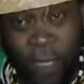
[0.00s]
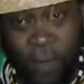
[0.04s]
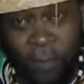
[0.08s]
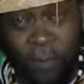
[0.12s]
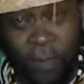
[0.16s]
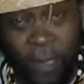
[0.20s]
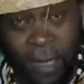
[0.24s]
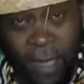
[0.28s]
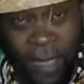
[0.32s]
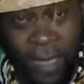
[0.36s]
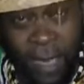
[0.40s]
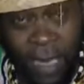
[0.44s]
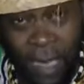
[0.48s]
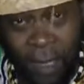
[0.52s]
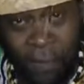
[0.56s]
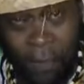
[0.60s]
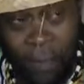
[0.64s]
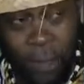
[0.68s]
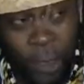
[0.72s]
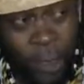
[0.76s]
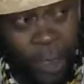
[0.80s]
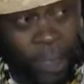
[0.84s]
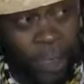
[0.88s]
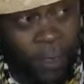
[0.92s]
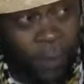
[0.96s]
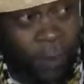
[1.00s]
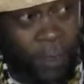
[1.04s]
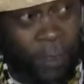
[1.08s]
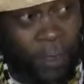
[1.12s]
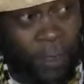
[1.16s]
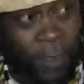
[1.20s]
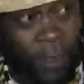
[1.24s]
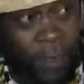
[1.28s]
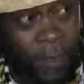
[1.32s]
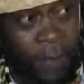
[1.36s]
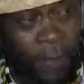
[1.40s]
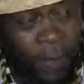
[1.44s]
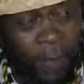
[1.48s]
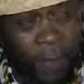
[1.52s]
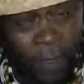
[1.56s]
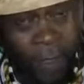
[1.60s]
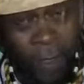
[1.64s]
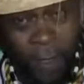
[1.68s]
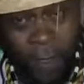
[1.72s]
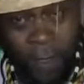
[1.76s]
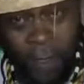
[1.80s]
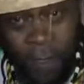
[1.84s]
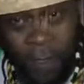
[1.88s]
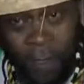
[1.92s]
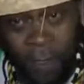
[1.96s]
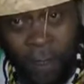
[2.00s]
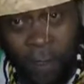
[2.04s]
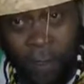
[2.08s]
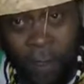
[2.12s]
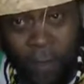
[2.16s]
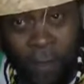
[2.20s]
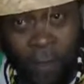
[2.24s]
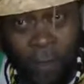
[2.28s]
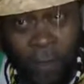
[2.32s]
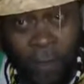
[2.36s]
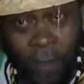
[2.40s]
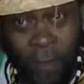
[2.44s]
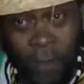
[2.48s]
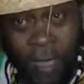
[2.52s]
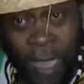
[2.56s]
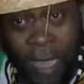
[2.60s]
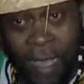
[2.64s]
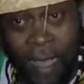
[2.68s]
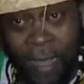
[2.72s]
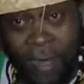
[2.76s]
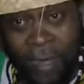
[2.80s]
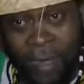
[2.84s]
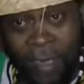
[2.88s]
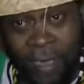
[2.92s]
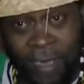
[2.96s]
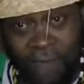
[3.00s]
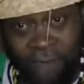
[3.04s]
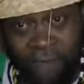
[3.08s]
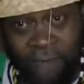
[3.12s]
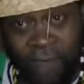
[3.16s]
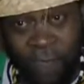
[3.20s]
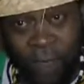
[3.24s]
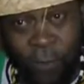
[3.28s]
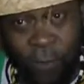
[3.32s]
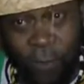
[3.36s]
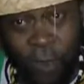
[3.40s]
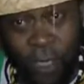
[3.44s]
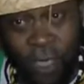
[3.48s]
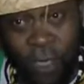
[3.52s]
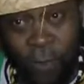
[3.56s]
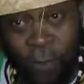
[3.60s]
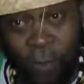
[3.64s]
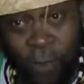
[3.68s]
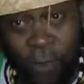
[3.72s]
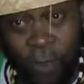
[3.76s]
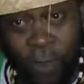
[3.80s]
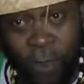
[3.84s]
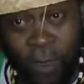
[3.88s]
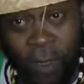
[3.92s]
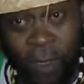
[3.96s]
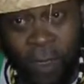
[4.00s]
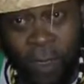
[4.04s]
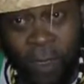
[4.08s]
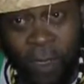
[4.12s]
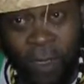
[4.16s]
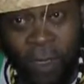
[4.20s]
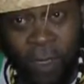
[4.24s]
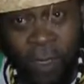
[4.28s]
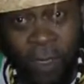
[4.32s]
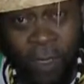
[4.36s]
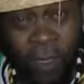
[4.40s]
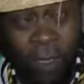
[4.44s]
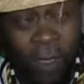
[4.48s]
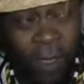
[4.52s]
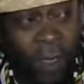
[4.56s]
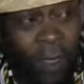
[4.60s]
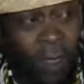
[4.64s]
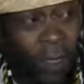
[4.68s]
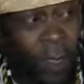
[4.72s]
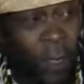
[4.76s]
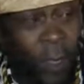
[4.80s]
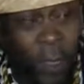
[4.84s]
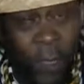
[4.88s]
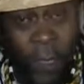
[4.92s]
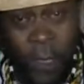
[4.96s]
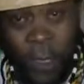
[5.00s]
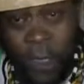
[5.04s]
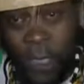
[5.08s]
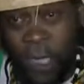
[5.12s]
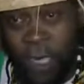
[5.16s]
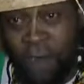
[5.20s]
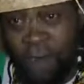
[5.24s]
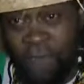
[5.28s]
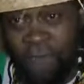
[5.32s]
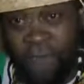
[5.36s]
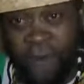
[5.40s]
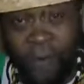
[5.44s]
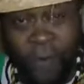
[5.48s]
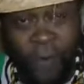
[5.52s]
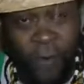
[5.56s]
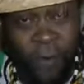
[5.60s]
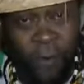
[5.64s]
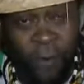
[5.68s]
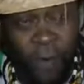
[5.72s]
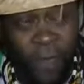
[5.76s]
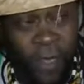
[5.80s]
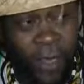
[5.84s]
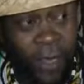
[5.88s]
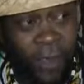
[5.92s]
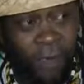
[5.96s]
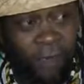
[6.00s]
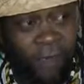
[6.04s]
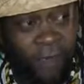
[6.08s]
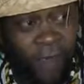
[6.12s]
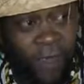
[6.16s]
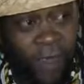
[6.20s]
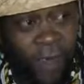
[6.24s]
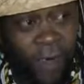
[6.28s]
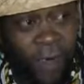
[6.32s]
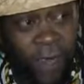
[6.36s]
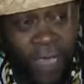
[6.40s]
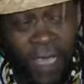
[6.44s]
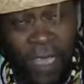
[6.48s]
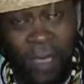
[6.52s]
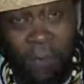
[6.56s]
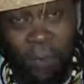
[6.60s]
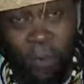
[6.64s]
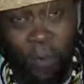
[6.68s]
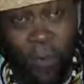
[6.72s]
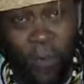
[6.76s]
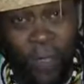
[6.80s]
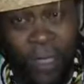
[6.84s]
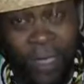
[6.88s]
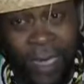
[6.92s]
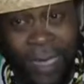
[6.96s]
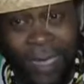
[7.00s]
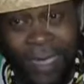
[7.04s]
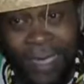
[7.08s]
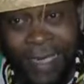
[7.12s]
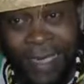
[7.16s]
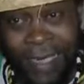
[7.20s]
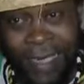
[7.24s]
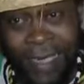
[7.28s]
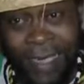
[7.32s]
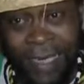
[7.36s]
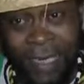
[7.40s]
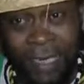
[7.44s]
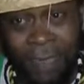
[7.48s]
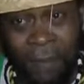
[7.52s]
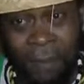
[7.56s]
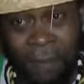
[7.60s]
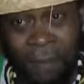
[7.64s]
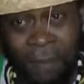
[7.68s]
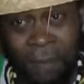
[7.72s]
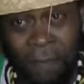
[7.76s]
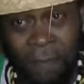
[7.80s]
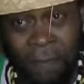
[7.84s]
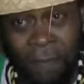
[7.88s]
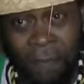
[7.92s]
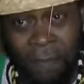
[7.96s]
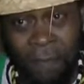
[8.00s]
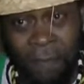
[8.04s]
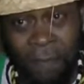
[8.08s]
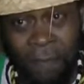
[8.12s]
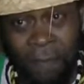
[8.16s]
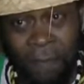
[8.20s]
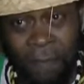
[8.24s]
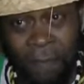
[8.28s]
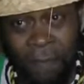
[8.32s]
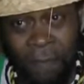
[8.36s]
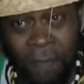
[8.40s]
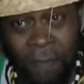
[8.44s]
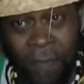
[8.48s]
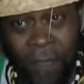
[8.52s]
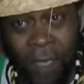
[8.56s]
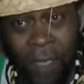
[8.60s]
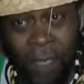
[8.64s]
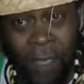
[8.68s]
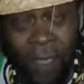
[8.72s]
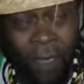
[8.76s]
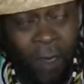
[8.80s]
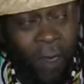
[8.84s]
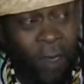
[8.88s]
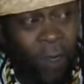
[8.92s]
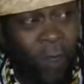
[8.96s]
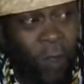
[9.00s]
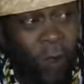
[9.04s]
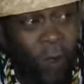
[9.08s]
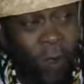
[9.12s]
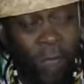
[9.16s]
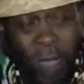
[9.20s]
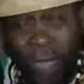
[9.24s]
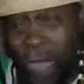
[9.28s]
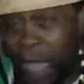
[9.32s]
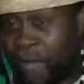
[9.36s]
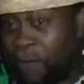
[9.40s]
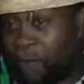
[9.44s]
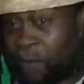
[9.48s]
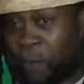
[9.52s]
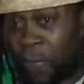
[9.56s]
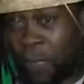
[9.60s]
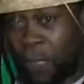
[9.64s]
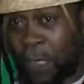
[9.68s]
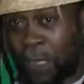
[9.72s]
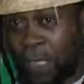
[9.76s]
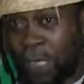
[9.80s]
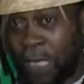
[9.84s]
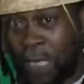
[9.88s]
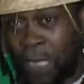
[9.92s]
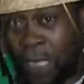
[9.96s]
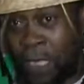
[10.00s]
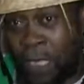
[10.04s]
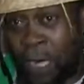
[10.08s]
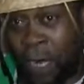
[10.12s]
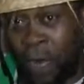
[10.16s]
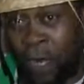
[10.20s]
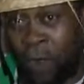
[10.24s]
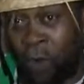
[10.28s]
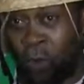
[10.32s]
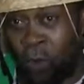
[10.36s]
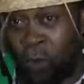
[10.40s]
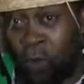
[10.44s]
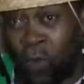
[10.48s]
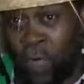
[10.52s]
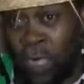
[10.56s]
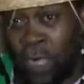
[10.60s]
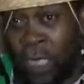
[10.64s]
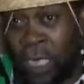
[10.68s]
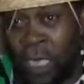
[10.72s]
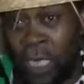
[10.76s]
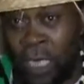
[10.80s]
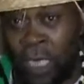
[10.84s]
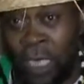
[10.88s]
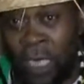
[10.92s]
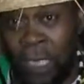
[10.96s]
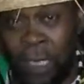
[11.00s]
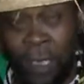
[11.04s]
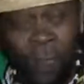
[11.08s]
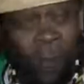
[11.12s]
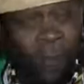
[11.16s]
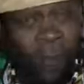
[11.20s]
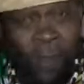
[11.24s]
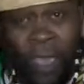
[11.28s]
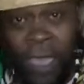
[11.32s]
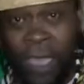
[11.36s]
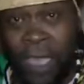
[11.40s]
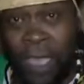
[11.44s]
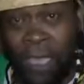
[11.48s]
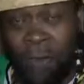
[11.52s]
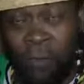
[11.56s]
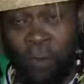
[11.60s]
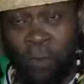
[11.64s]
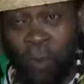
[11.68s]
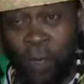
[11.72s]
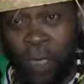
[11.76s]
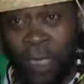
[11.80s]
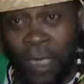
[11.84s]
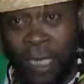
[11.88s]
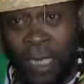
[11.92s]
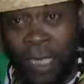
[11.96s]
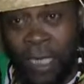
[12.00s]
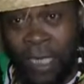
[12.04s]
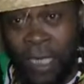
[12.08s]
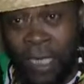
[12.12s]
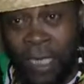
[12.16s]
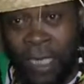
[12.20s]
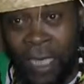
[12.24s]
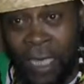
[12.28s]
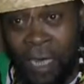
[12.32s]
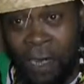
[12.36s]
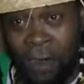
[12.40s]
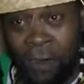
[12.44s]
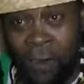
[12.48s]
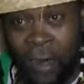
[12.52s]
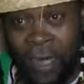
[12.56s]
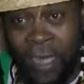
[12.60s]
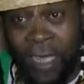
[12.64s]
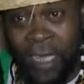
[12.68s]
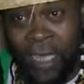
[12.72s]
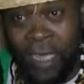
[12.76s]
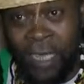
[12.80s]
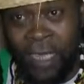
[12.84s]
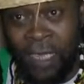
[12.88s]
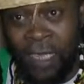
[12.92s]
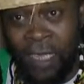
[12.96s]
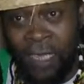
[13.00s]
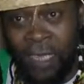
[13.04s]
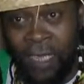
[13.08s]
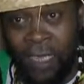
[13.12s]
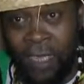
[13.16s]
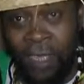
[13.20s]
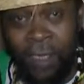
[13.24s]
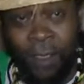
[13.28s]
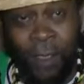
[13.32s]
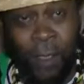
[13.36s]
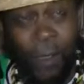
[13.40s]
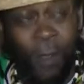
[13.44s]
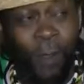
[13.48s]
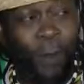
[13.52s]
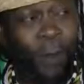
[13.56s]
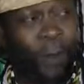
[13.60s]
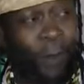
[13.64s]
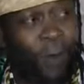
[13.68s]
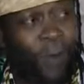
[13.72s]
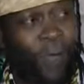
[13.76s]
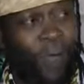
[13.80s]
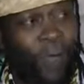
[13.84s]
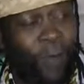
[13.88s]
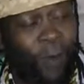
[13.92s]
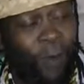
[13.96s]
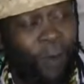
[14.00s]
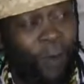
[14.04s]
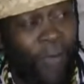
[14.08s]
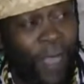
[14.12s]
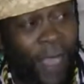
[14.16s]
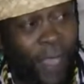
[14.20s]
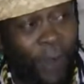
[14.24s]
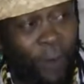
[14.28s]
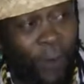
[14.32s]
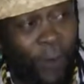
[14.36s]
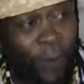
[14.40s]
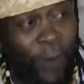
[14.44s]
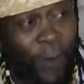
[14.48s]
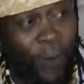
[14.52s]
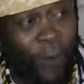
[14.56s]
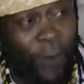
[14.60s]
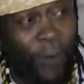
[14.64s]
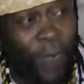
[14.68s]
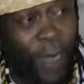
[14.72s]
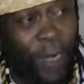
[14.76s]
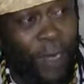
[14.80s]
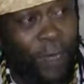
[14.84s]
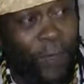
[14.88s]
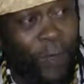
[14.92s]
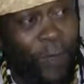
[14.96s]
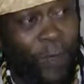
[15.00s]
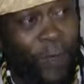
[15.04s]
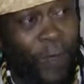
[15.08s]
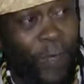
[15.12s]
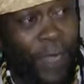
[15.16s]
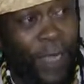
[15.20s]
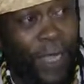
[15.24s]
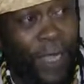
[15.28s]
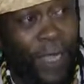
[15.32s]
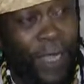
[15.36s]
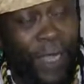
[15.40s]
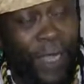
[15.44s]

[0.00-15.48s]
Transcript: people in laboratories, scientific people, searching for a way for immortality. Now, obviously these are lunatic, because you've got immortality already. So, why would you want to